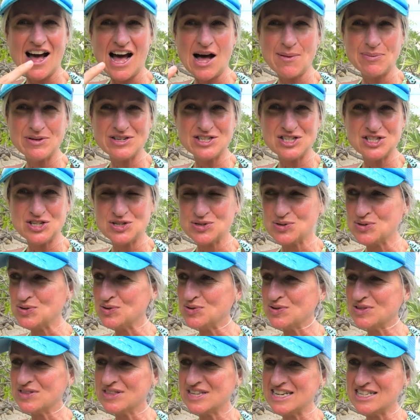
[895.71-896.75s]
up
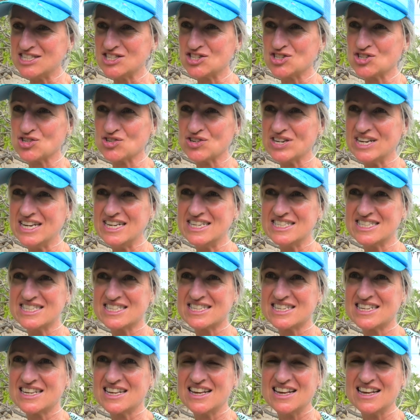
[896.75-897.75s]
into these trees